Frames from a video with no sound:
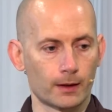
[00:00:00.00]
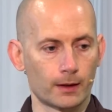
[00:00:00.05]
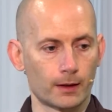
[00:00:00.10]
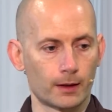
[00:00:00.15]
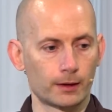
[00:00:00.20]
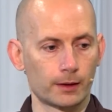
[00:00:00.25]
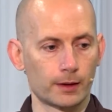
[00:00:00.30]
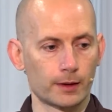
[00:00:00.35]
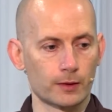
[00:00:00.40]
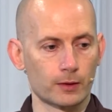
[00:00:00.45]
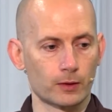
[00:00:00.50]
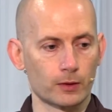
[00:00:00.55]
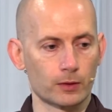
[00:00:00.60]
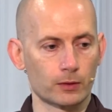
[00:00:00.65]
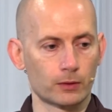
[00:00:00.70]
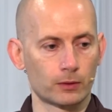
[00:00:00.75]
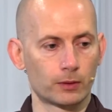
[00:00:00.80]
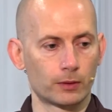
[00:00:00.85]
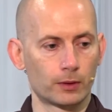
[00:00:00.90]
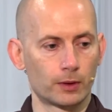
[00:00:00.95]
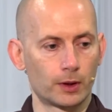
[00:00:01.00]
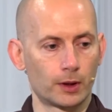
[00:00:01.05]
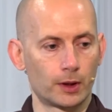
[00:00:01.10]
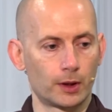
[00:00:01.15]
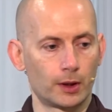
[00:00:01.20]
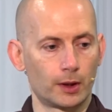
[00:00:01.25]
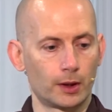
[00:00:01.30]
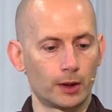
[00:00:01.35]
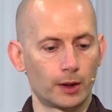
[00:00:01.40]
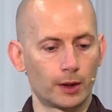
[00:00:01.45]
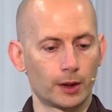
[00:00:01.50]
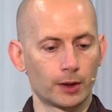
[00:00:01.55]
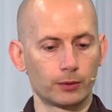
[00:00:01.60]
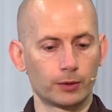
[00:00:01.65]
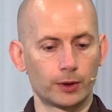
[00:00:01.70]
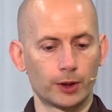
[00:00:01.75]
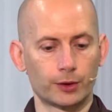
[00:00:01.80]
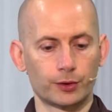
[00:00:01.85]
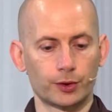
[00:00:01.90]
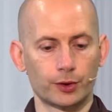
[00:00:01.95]
And that's also a
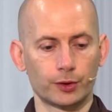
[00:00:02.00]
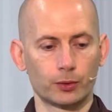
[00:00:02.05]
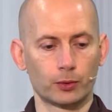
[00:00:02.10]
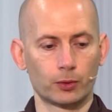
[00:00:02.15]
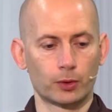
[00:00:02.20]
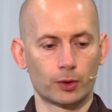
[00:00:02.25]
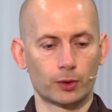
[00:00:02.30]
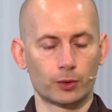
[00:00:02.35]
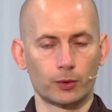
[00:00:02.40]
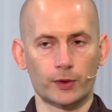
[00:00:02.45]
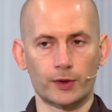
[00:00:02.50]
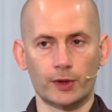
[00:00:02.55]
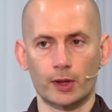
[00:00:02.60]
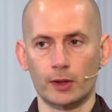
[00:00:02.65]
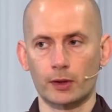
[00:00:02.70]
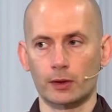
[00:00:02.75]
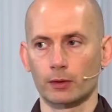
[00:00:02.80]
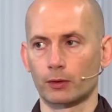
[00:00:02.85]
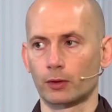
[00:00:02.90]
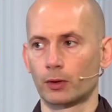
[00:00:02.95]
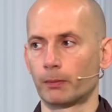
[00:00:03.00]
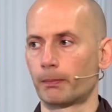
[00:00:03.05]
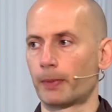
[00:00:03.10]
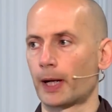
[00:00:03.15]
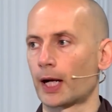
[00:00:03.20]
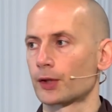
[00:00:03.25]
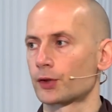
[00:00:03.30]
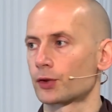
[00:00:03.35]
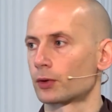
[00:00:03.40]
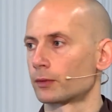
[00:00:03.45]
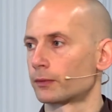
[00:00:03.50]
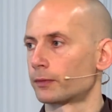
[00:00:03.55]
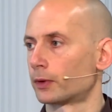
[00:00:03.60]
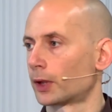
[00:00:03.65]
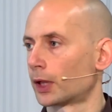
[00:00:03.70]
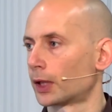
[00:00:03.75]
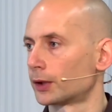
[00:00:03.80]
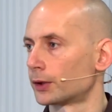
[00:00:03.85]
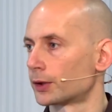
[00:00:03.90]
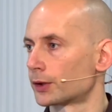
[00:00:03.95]
good entry door to a sense of compassion
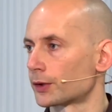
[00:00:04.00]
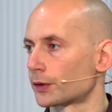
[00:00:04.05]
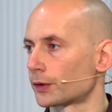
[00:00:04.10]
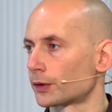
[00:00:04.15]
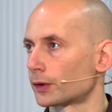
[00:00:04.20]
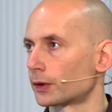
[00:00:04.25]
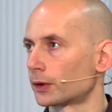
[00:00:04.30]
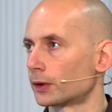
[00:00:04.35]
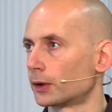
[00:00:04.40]
for others.